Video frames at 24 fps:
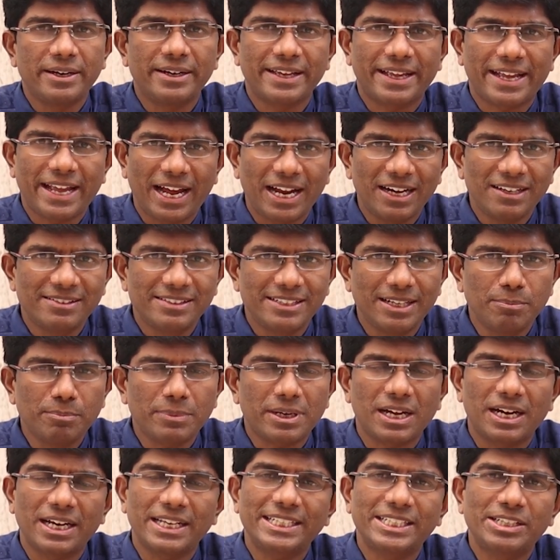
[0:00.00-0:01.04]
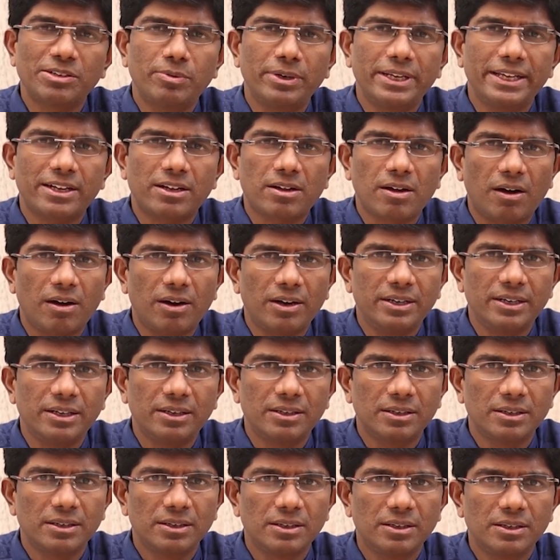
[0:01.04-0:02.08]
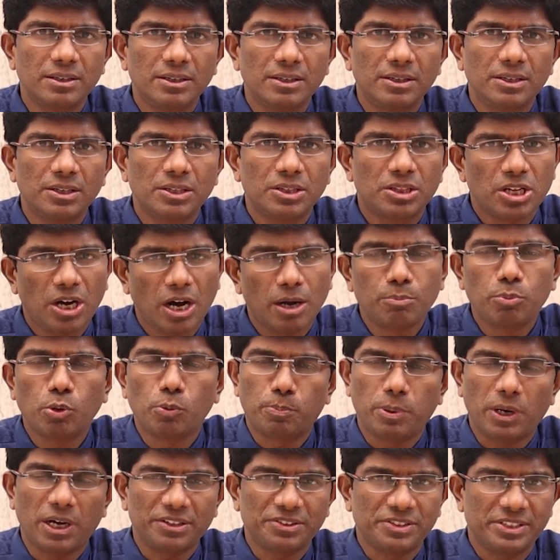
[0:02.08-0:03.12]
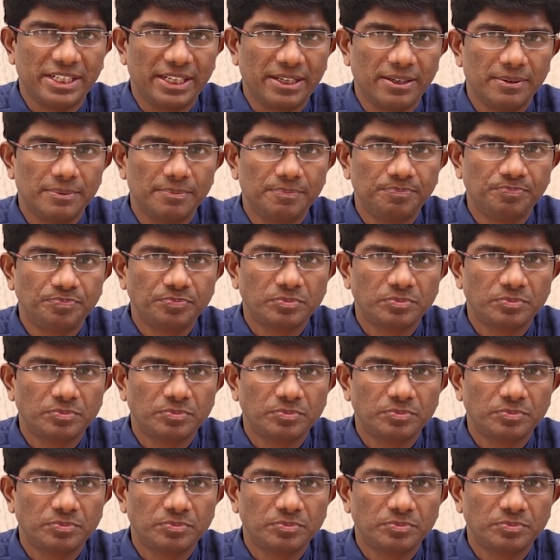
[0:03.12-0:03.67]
and calcium, collectively called thromboplastin.